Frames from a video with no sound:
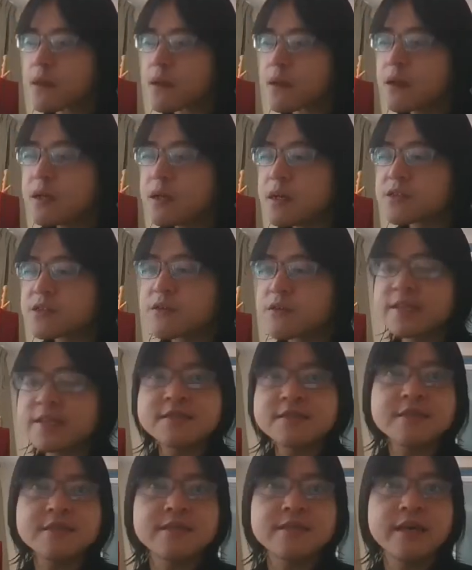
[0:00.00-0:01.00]
So this is
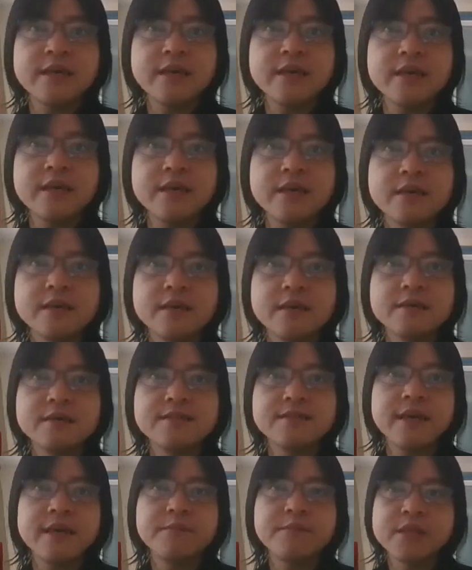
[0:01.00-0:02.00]
the
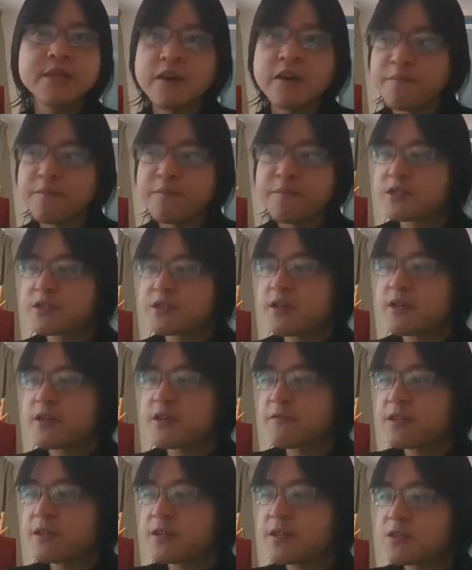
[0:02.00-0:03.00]
statement of postulate 3.
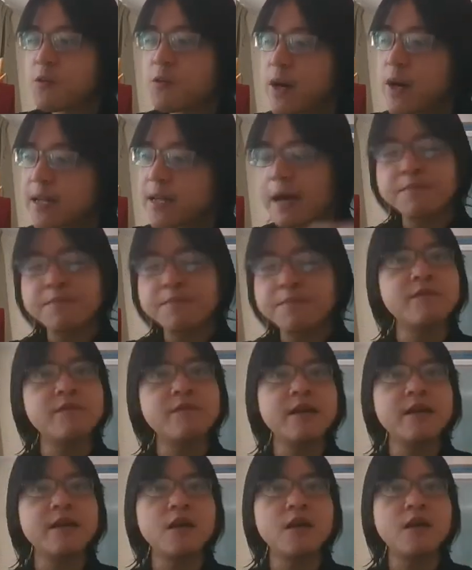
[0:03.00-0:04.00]
So what happens when an
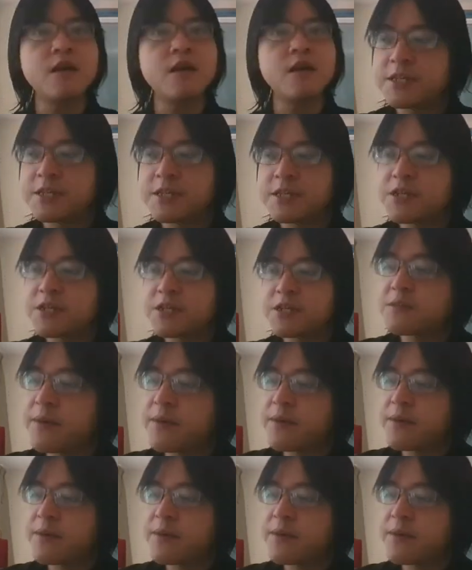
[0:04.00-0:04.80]
observation is made?